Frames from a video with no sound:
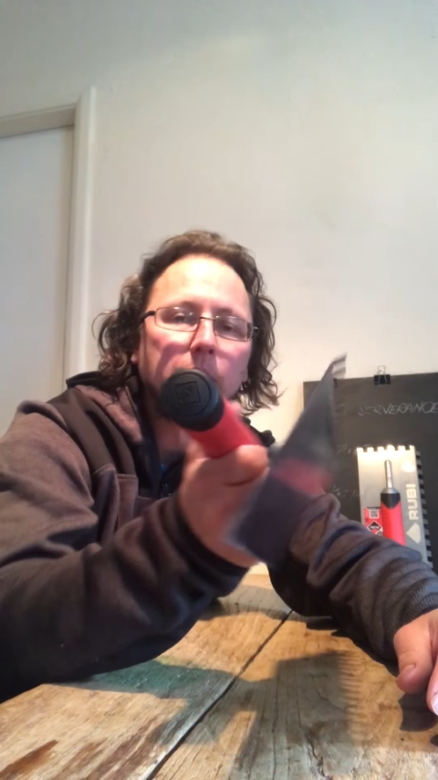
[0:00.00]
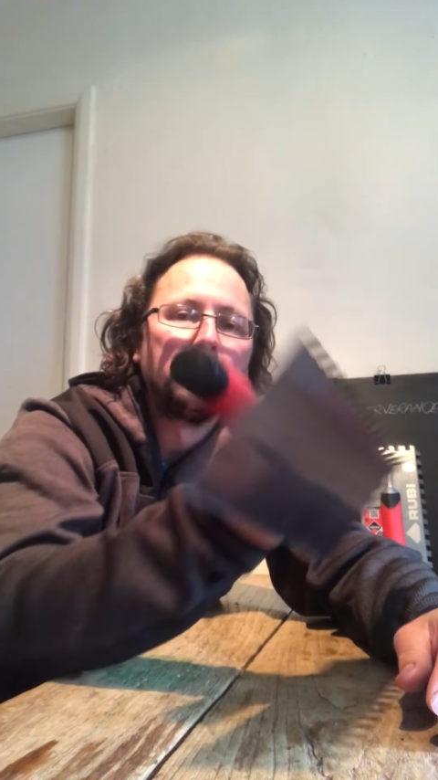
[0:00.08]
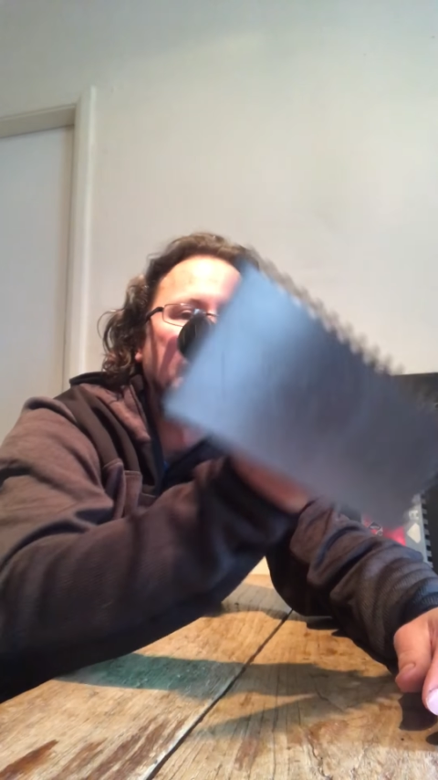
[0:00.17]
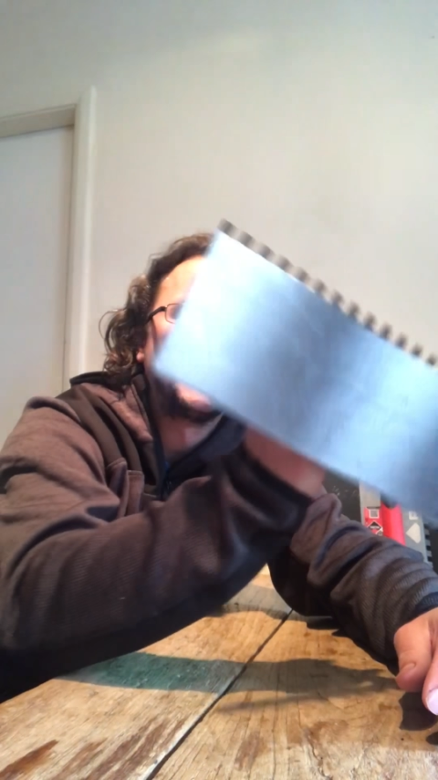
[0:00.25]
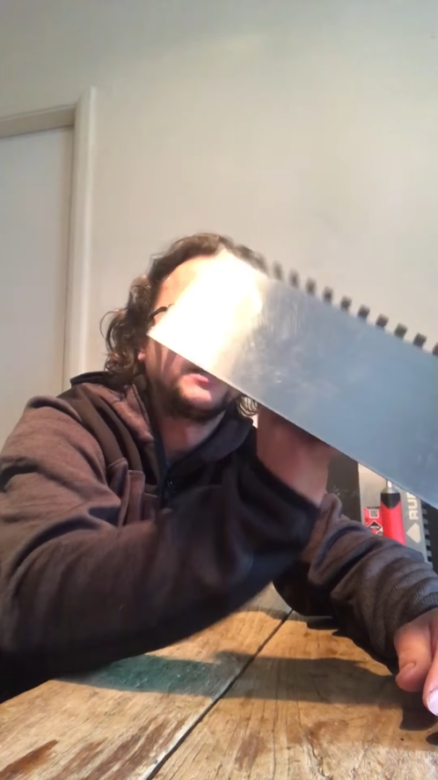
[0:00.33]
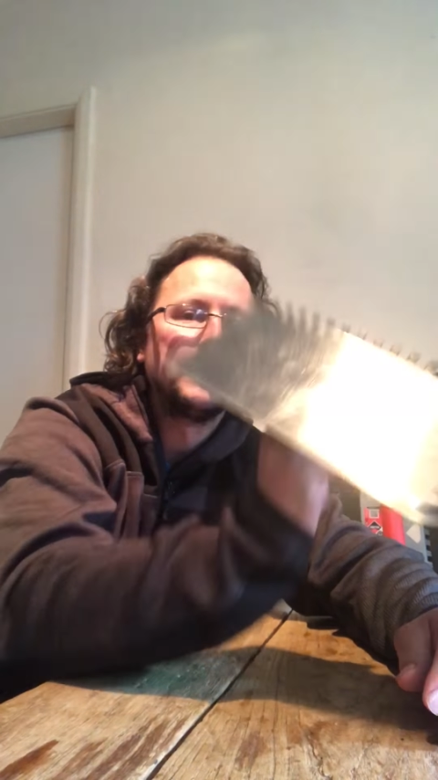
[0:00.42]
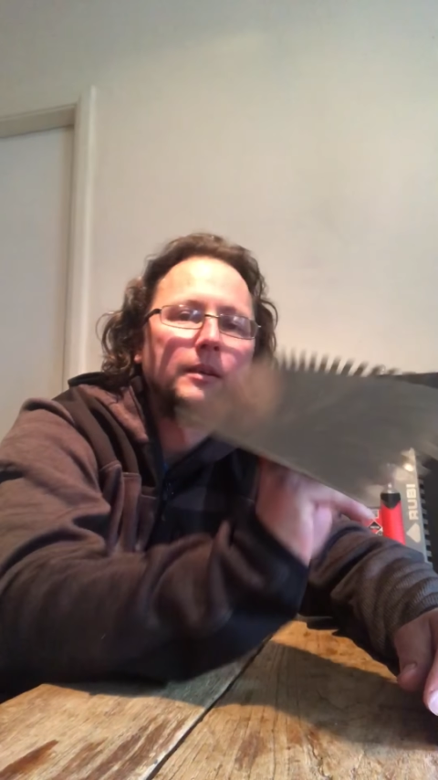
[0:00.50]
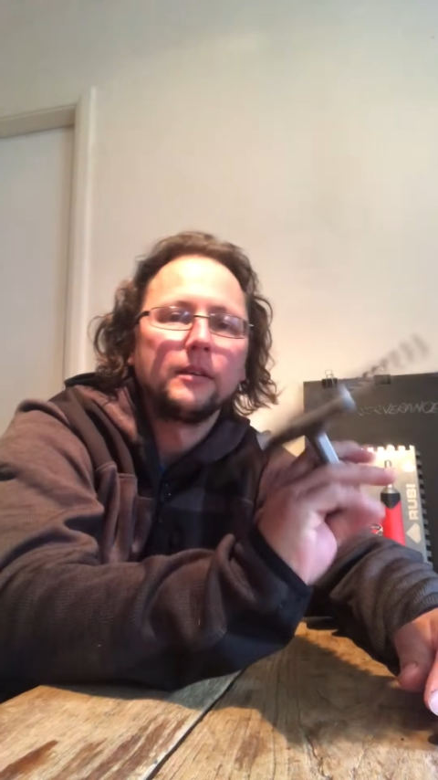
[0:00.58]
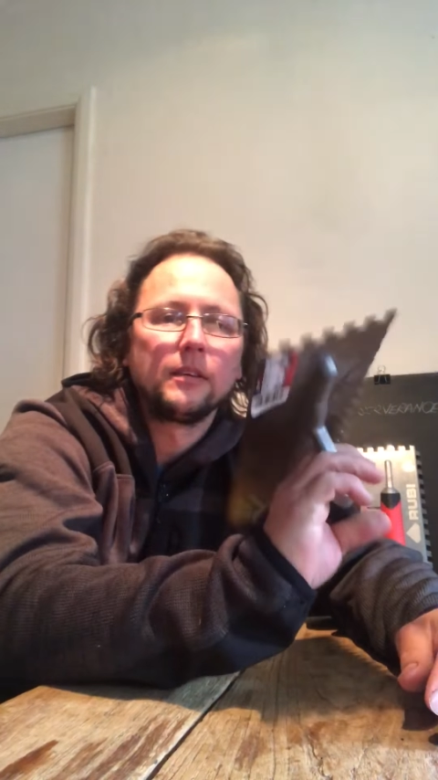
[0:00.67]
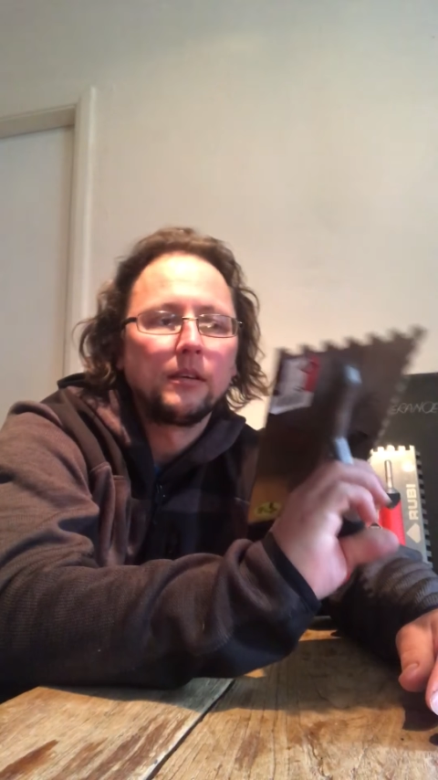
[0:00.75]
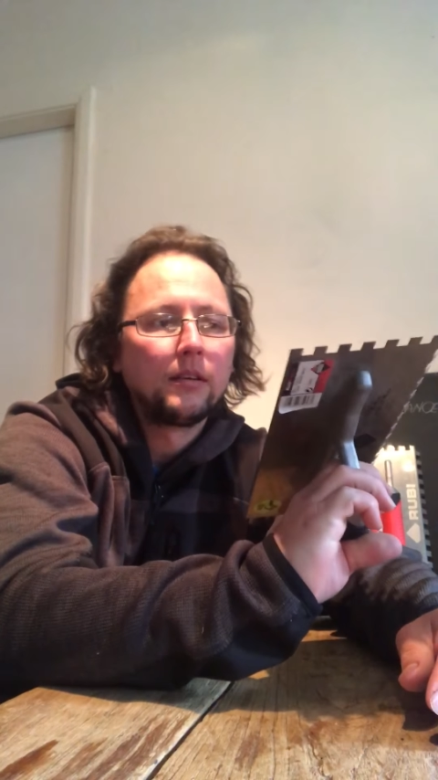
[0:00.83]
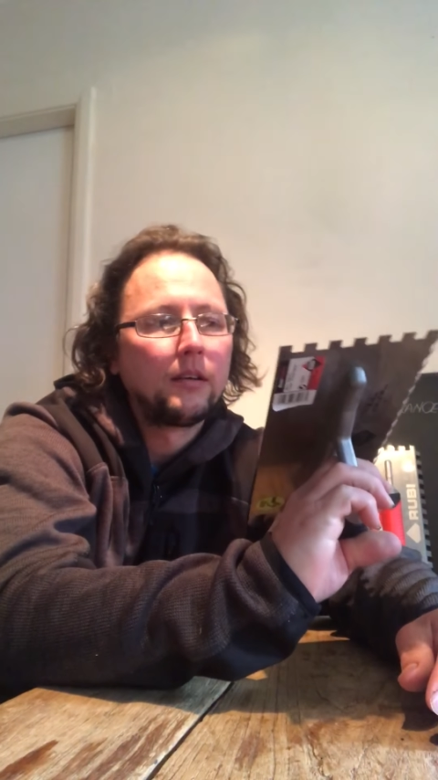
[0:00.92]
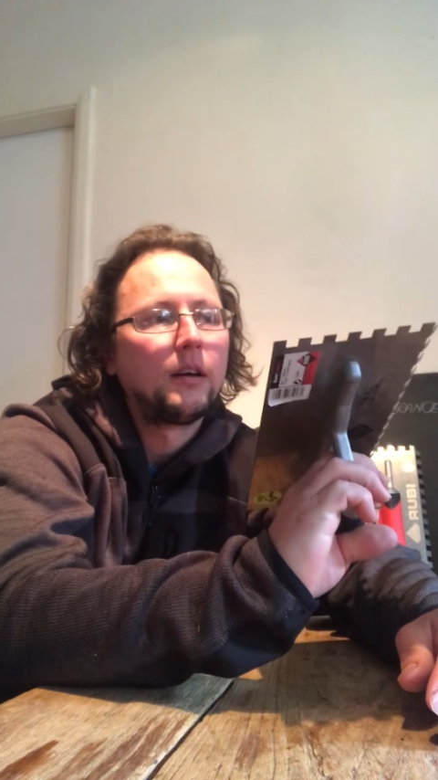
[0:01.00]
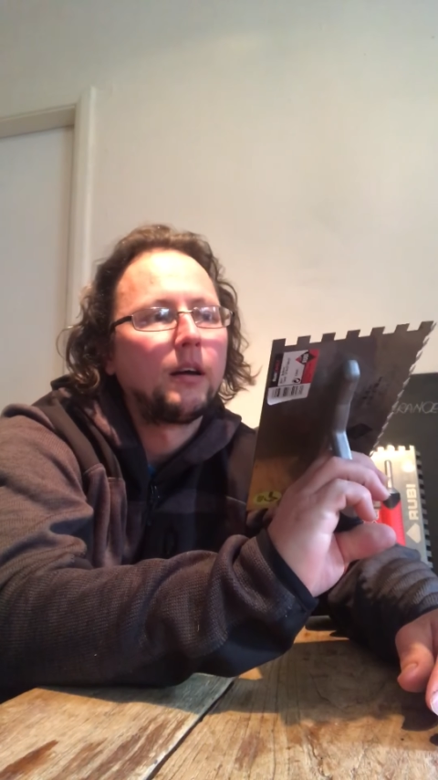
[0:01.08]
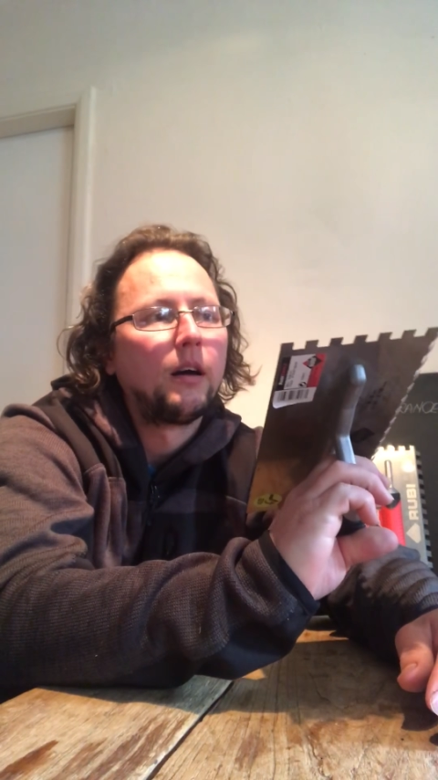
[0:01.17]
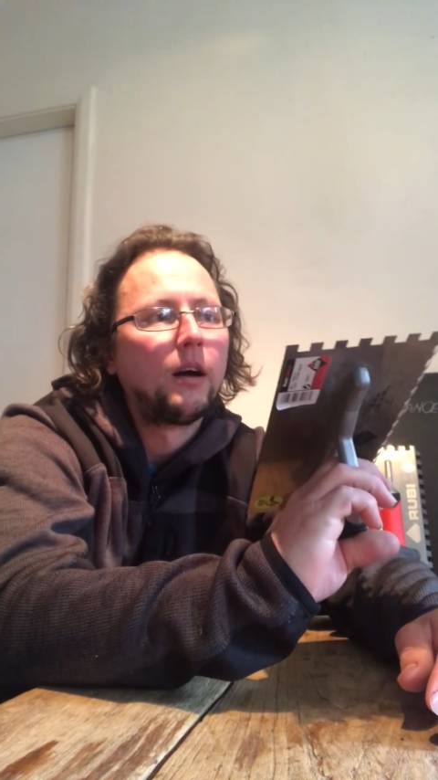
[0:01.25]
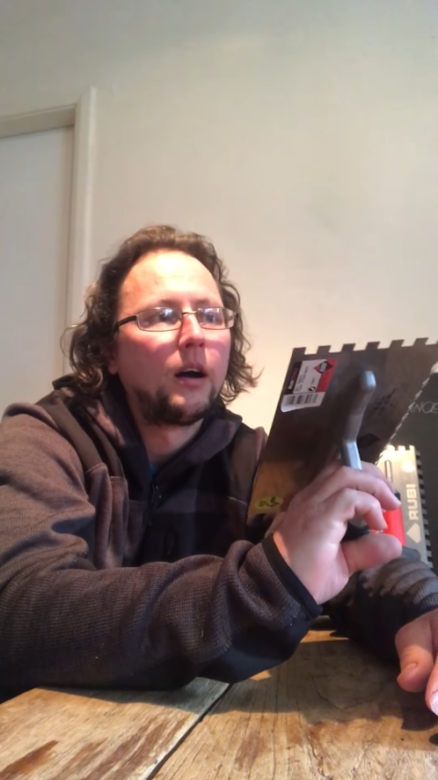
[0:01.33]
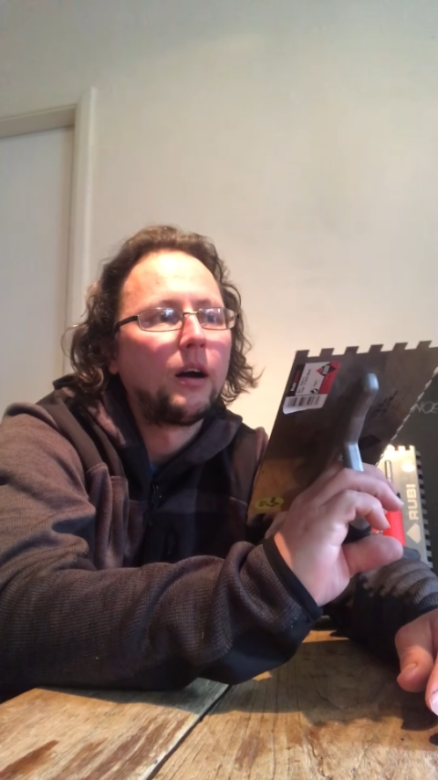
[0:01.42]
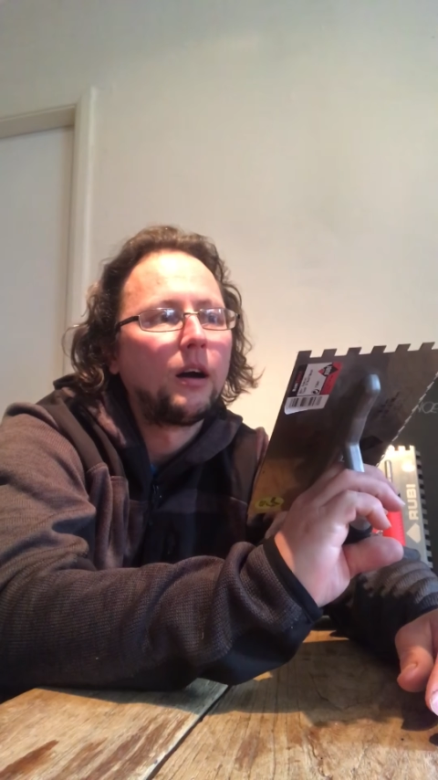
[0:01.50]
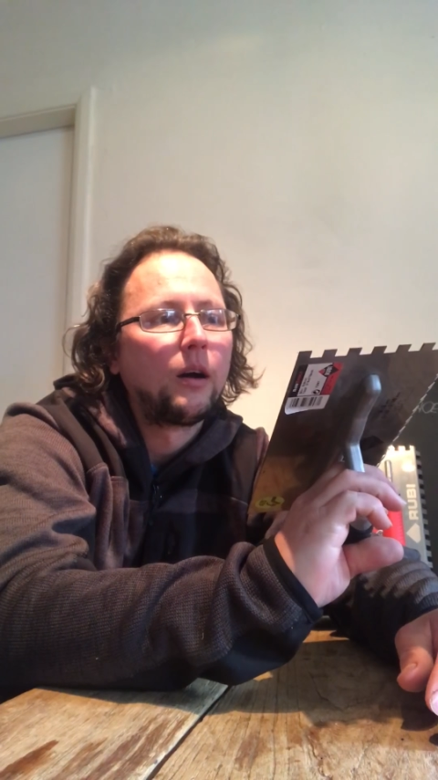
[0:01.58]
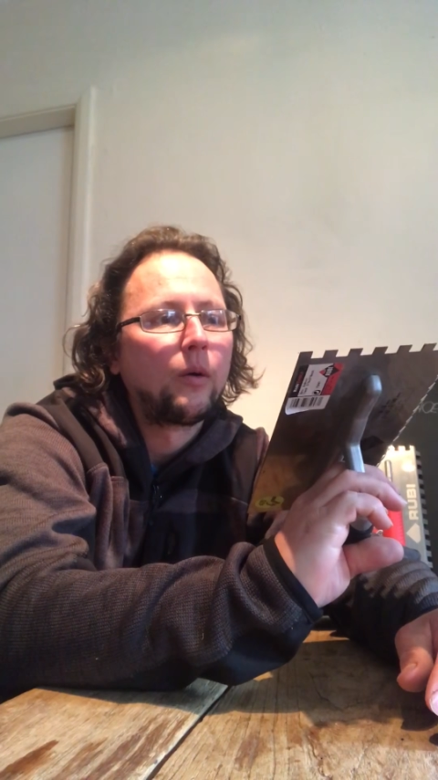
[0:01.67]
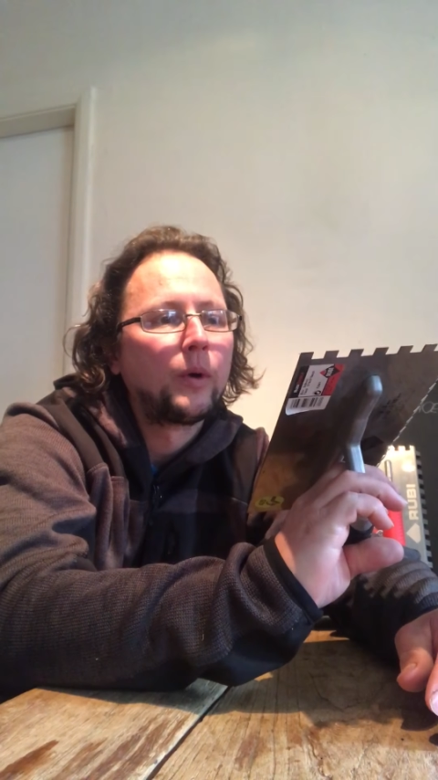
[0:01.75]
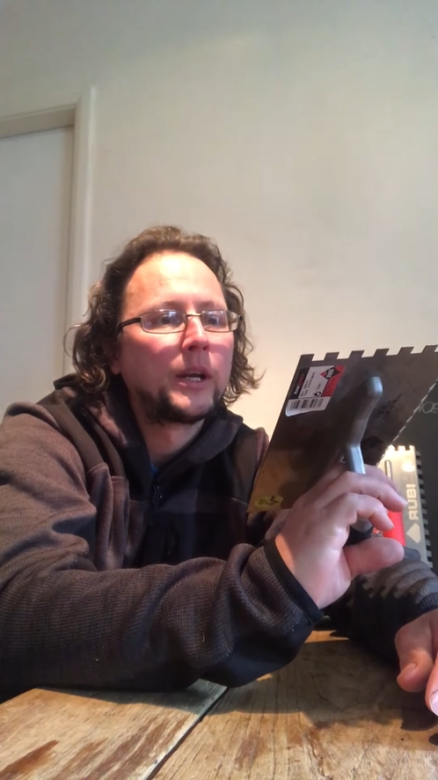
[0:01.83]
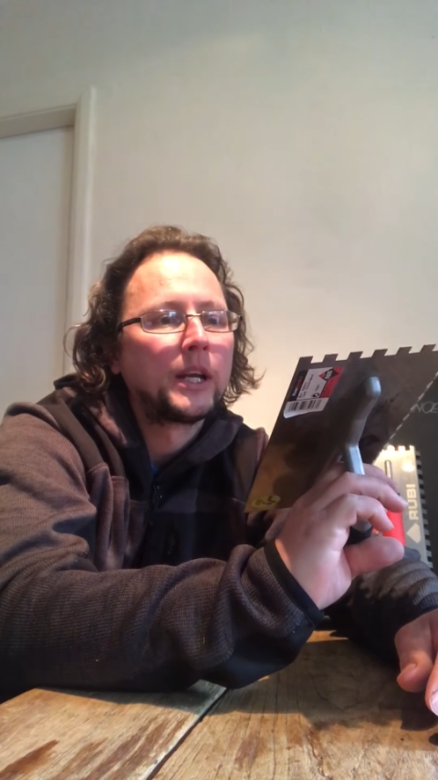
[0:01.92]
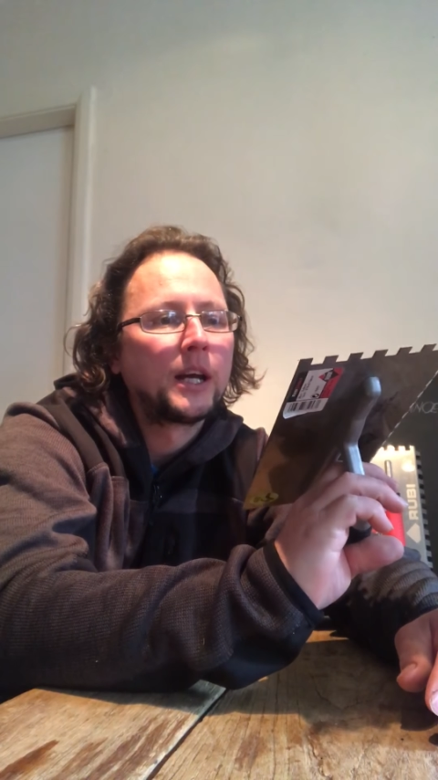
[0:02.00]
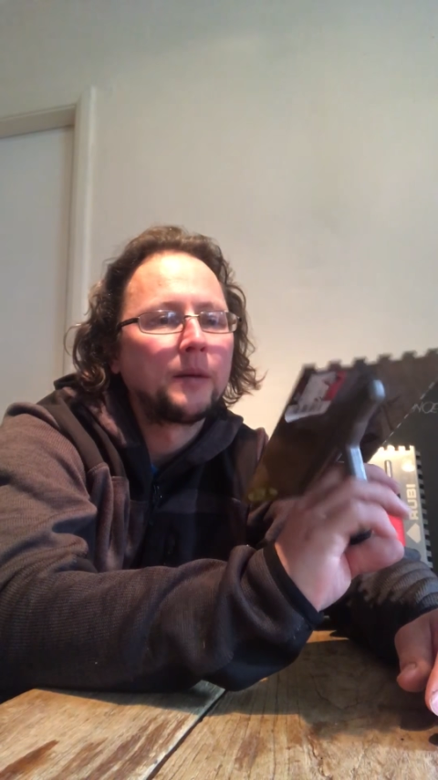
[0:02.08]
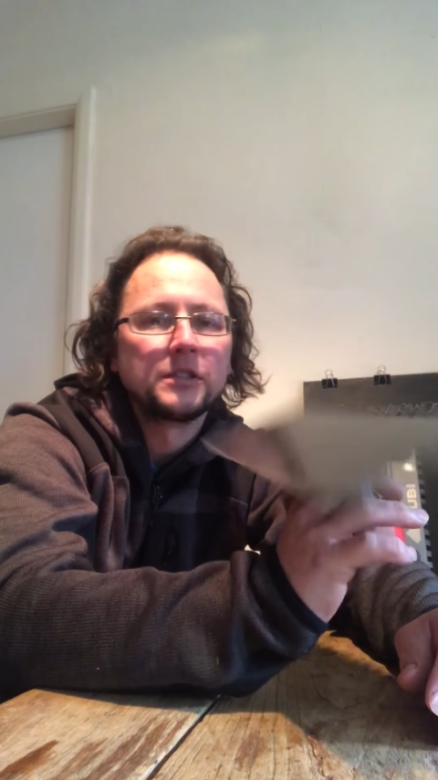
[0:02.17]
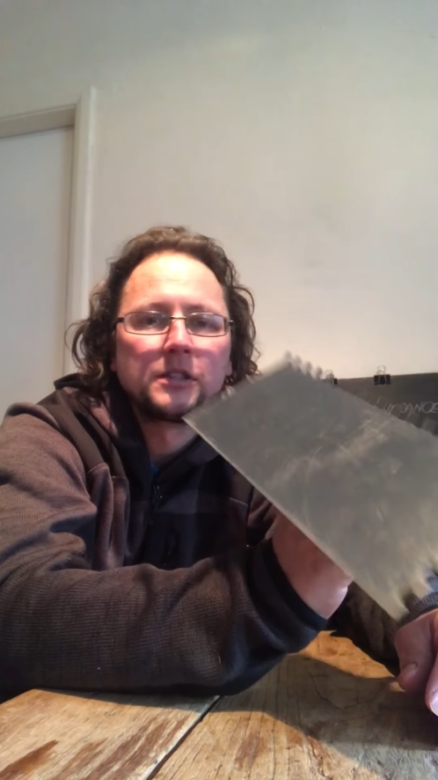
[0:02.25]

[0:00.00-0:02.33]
But when it comes